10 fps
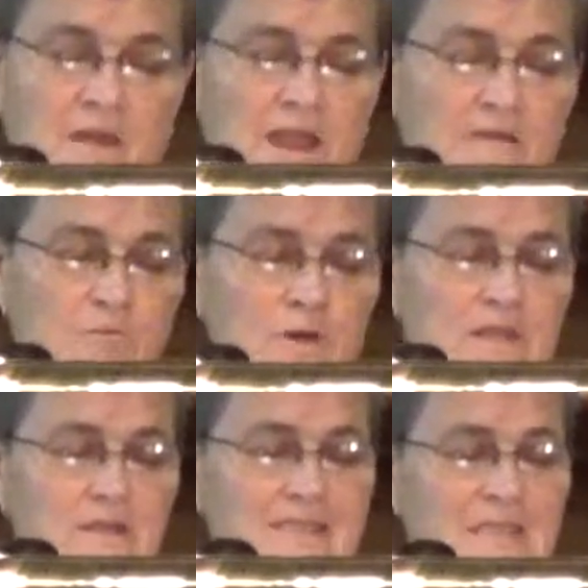Have we,
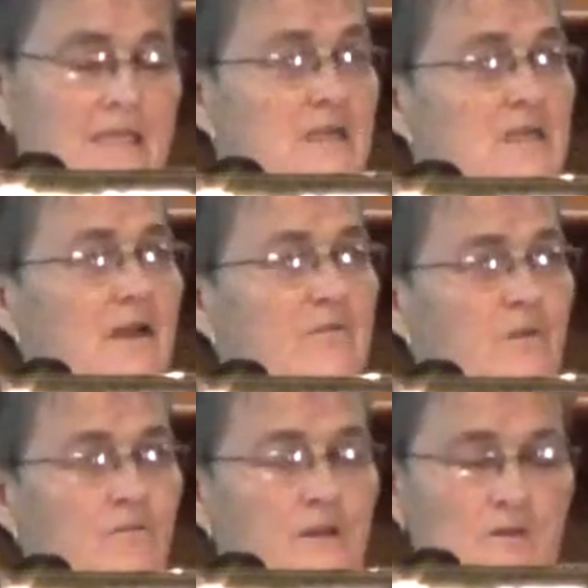the tenant of
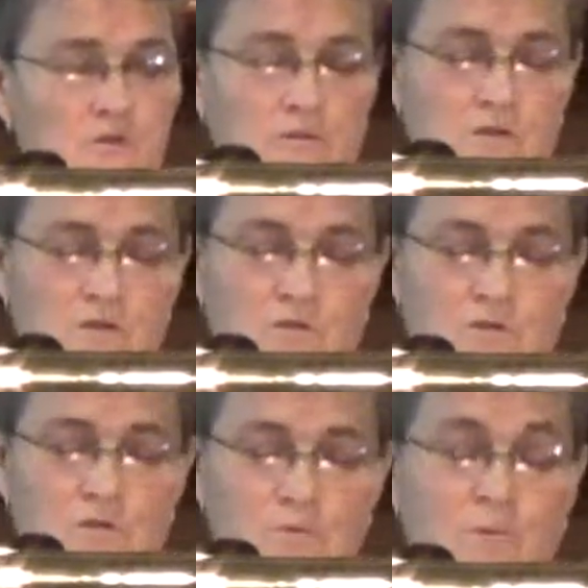the vineyard, the
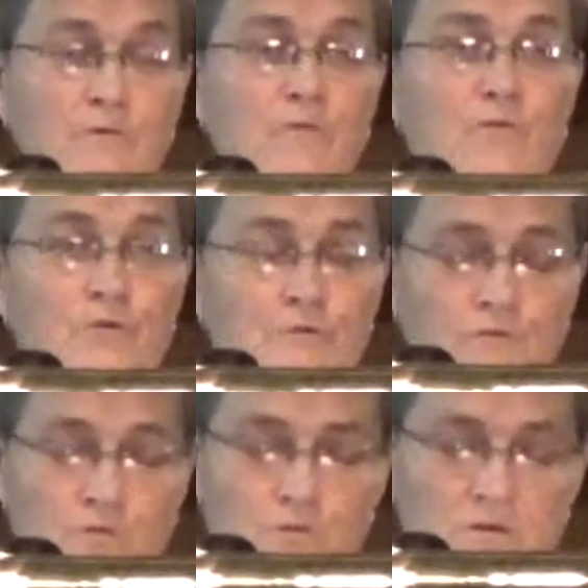church, been
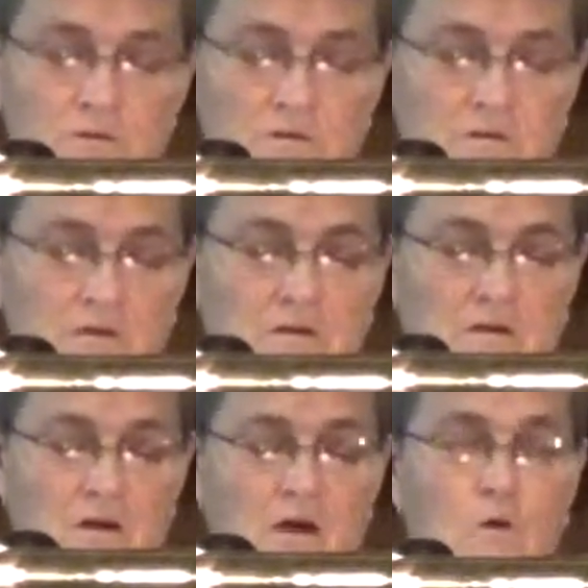fruitful?
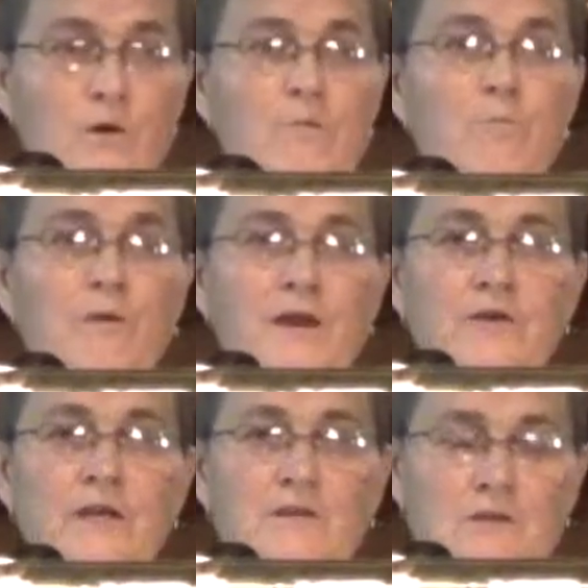Are we
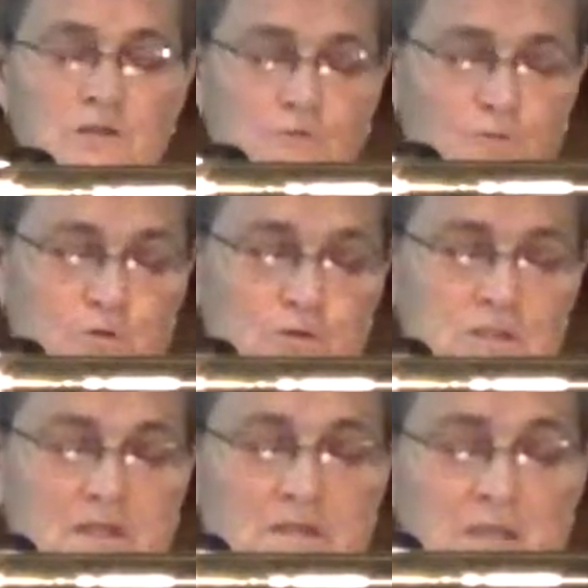bearing those
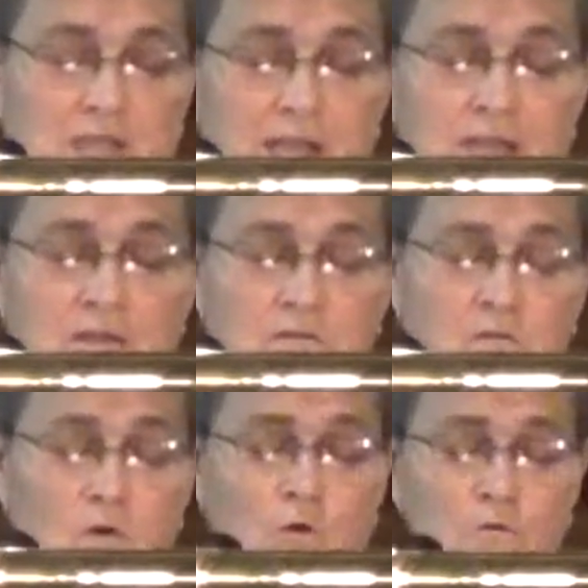fruits that the landowner
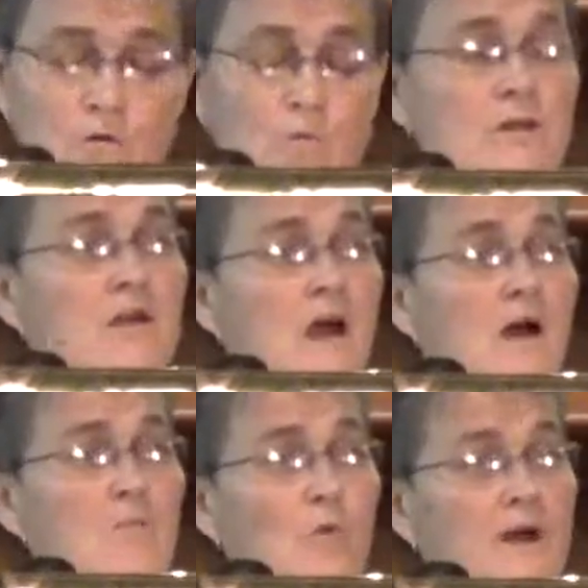would
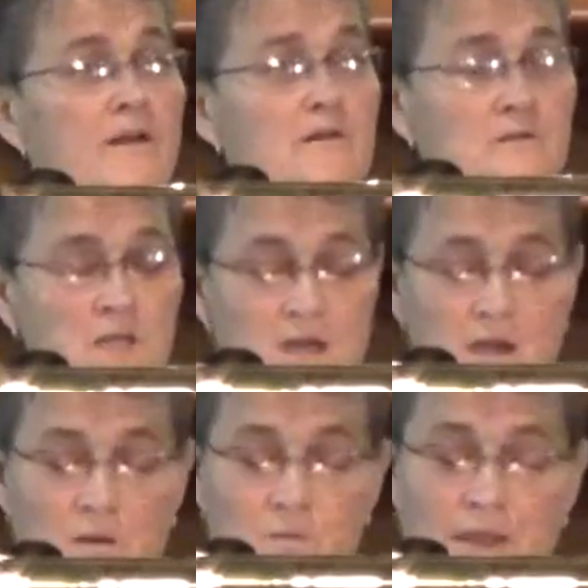want to
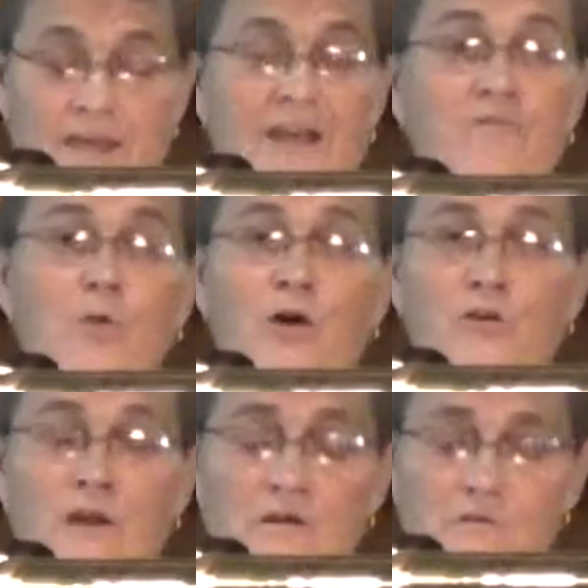come and have
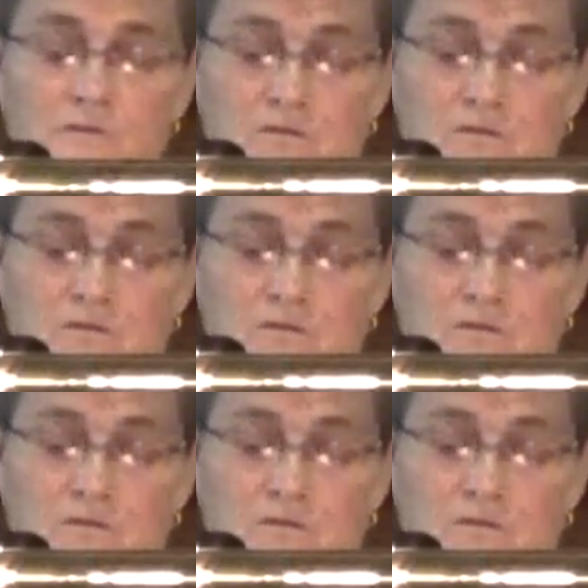part of?